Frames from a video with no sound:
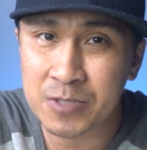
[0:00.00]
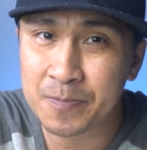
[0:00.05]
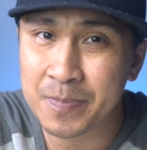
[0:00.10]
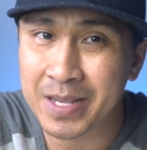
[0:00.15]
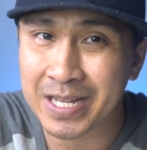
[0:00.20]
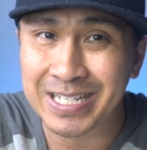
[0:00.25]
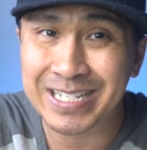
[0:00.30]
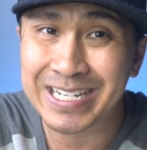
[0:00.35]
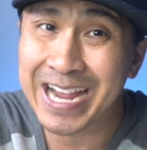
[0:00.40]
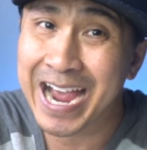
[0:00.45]

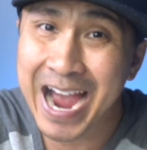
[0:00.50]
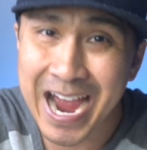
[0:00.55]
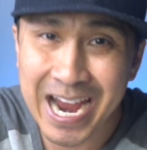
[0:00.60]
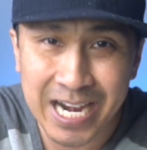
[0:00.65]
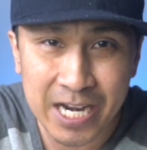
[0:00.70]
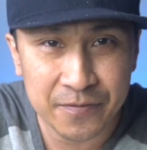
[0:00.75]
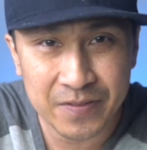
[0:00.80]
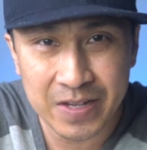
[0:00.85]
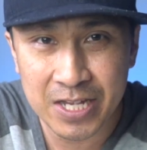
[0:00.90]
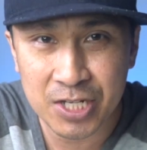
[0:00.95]
been
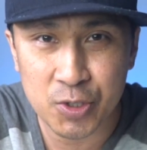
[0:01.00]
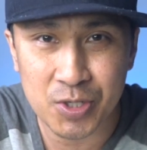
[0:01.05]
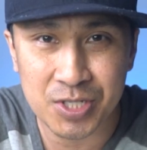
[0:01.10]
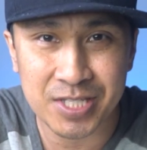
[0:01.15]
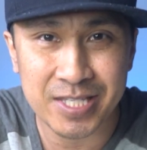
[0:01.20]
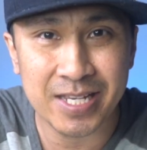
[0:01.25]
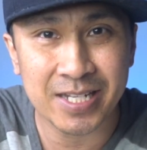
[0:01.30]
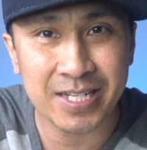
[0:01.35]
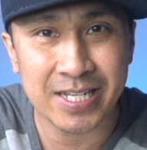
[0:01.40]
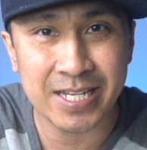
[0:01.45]
kind of
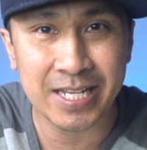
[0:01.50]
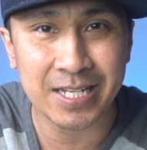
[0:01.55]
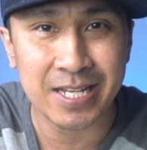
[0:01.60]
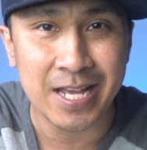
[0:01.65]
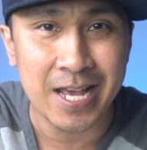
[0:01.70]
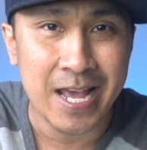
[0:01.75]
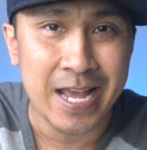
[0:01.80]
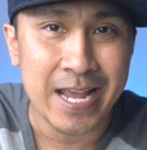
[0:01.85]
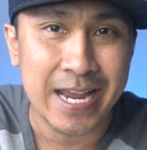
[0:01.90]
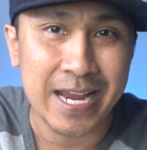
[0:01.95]
interested in
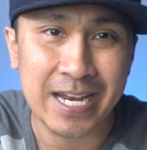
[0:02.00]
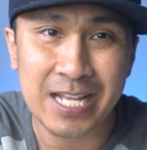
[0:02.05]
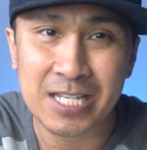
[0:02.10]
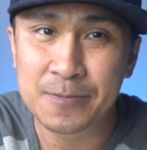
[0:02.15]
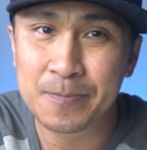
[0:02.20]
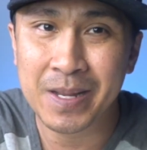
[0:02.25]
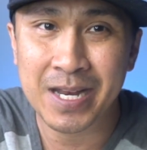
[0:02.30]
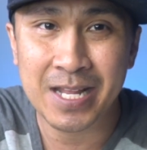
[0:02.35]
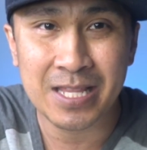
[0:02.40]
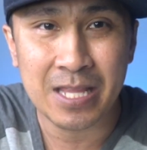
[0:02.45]
and it's
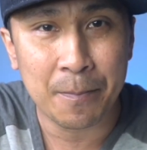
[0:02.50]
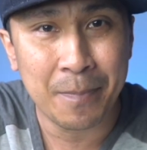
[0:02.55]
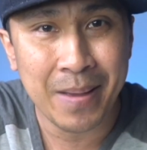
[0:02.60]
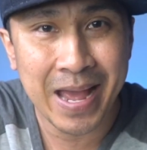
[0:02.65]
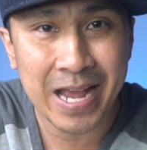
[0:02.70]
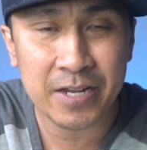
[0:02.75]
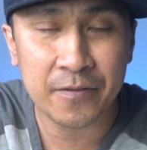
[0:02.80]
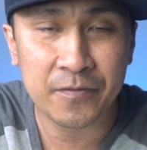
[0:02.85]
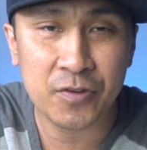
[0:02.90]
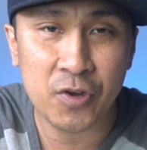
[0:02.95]
been in the
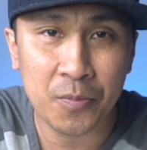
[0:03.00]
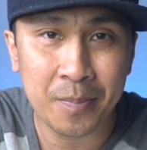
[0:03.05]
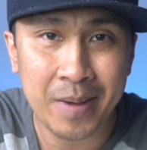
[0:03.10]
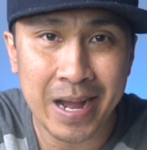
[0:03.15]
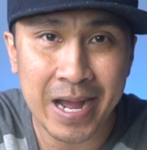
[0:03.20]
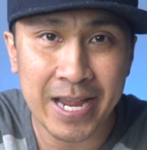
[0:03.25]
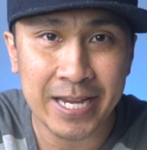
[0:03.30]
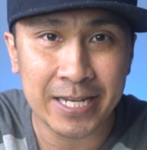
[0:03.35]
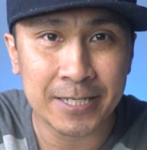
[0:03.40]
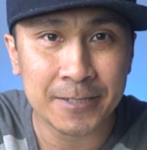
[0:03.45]
back of your
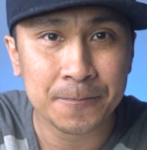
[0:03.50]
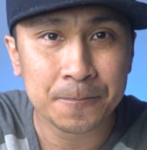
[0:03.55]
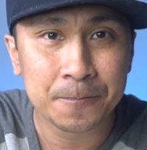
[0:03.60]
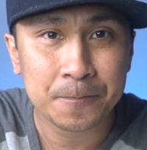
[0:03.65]
mind.